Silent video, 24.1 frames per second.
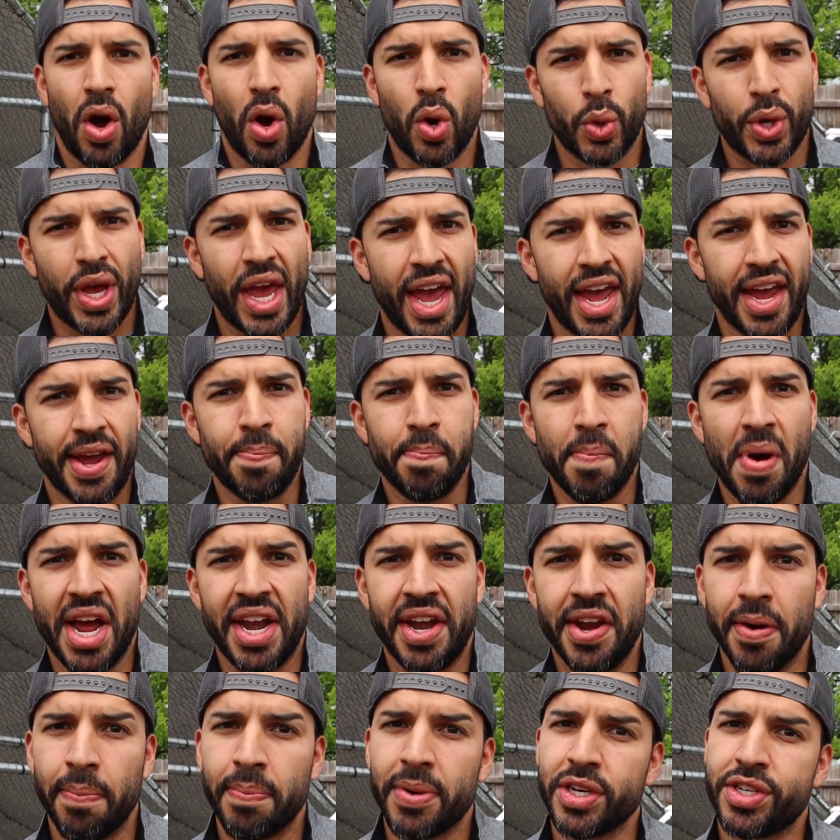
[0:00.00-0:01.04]
Okay, my
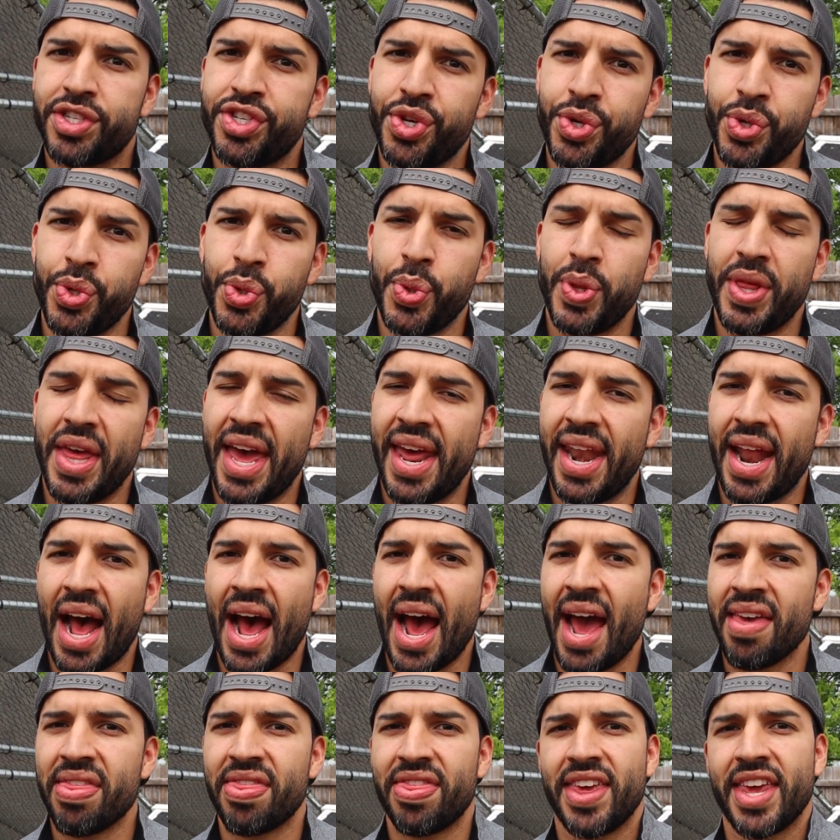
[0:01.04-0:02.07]
number 2 that
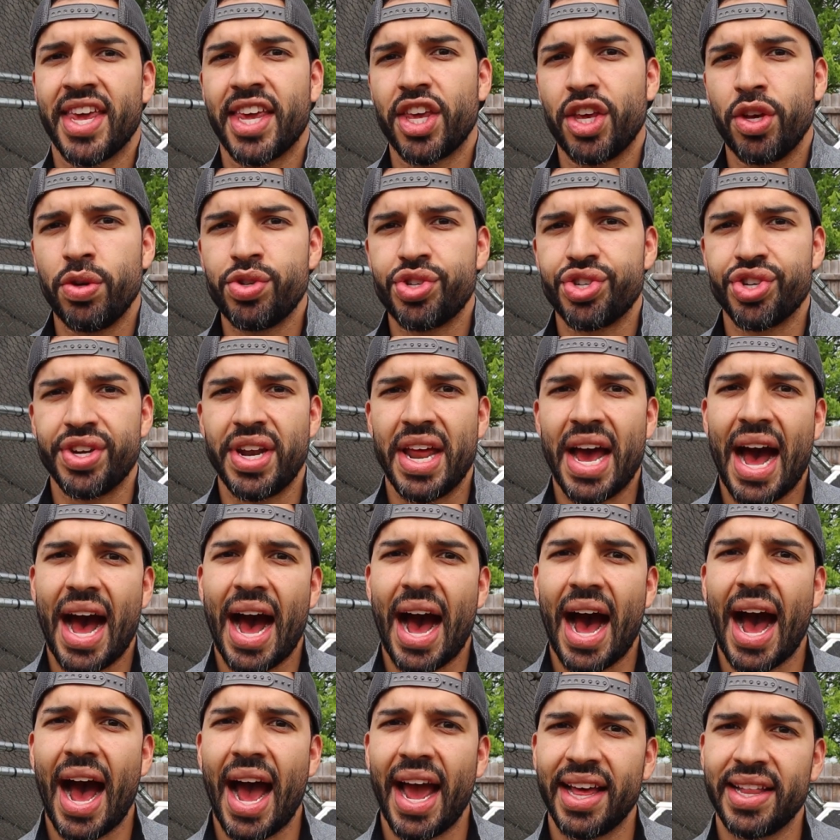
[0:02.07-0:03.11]
I think you should
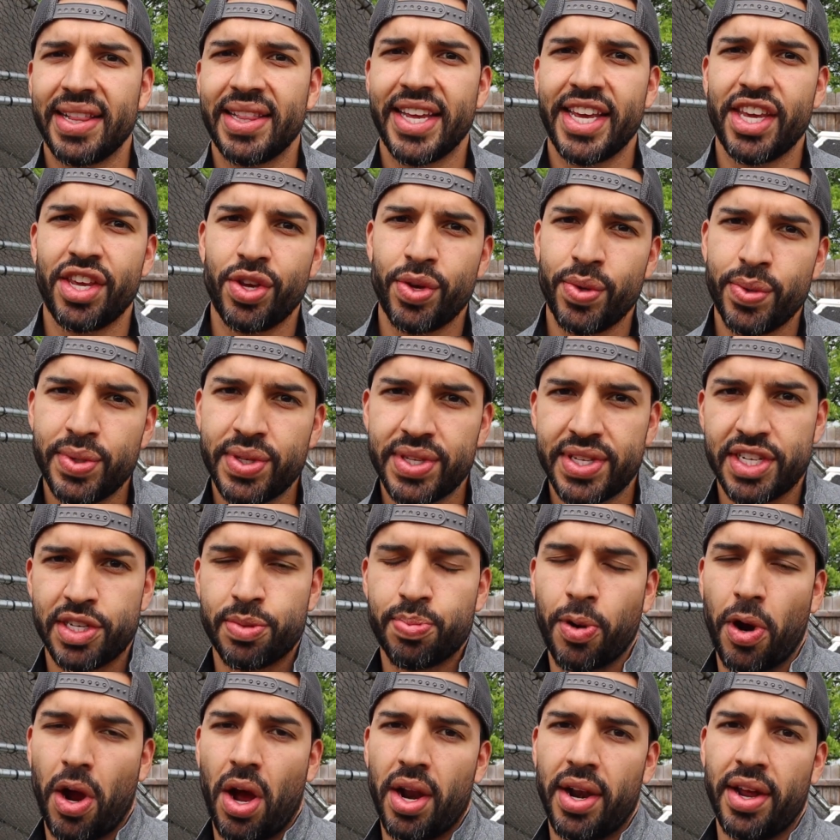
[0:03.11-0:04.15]
highly use this
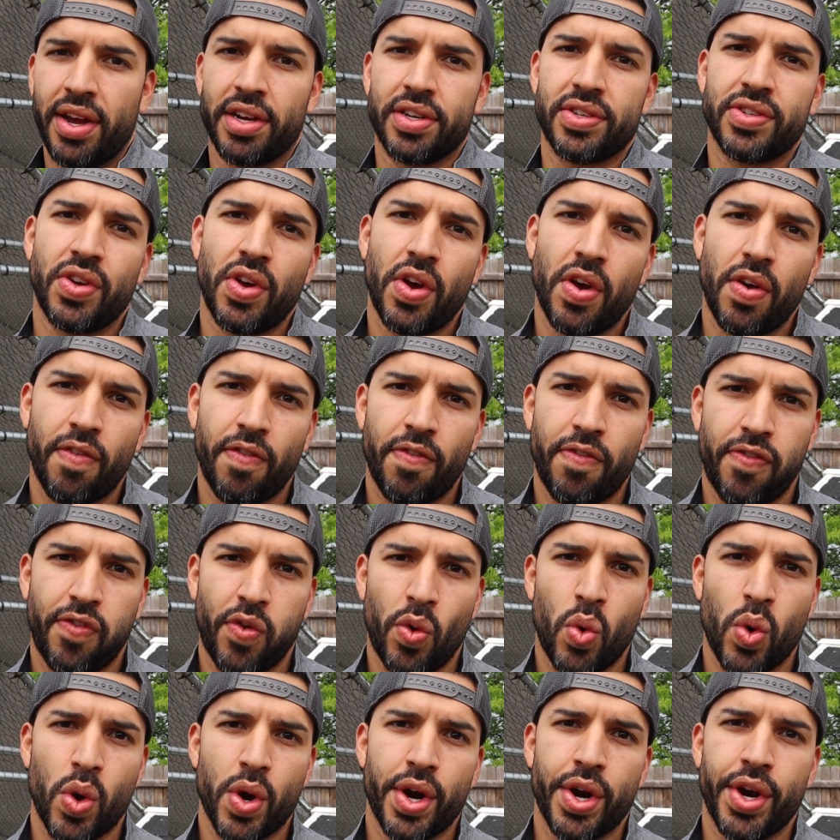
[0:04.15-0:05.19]
product
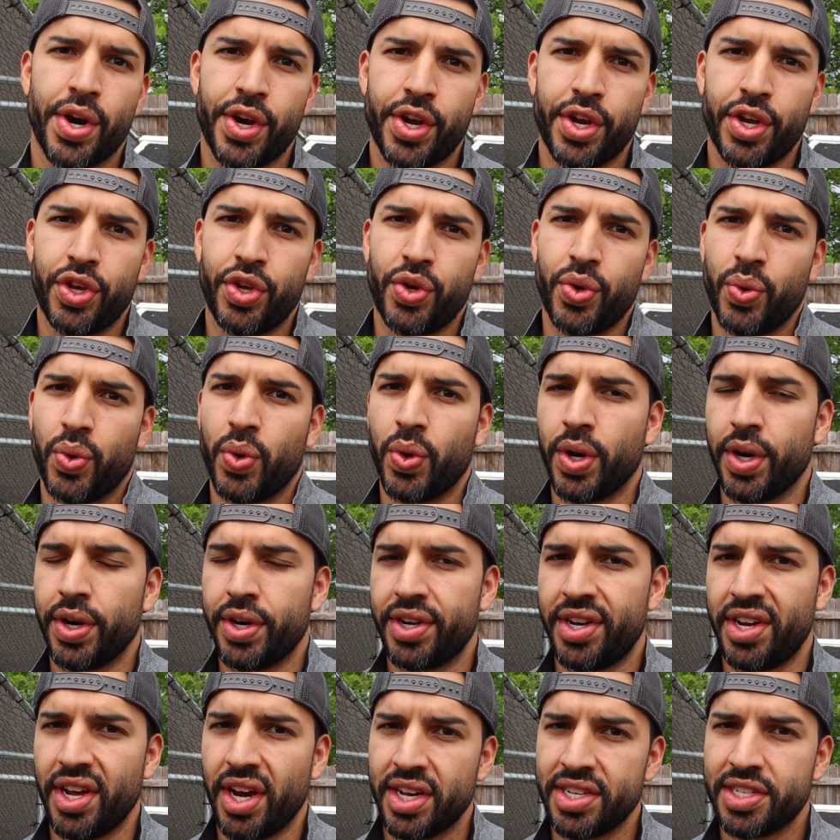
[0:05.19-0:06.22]
for your
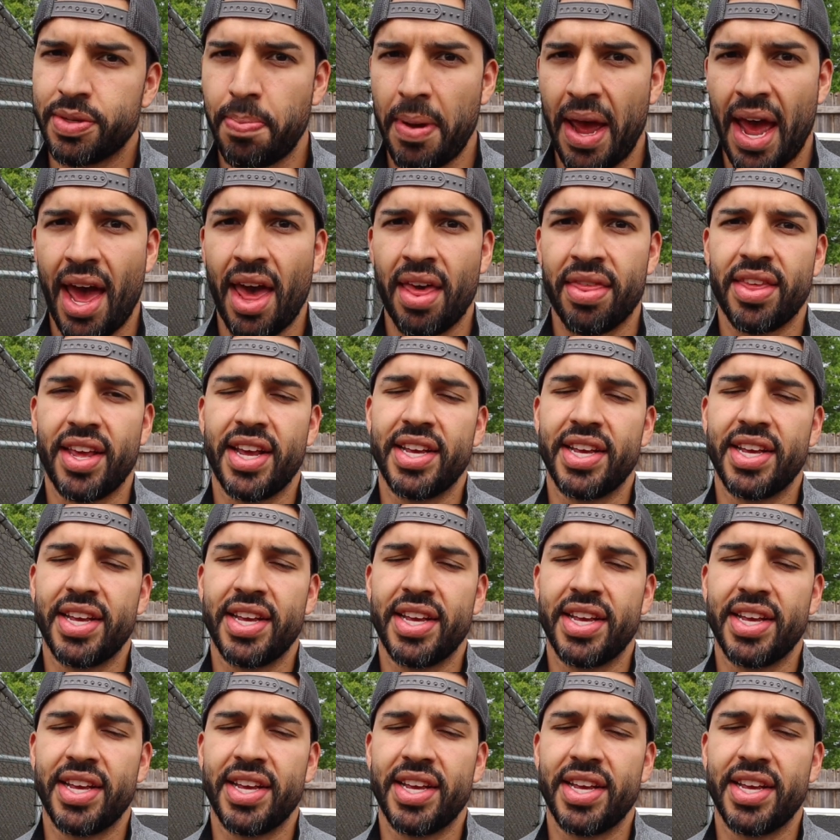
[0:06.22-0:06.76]
dust bath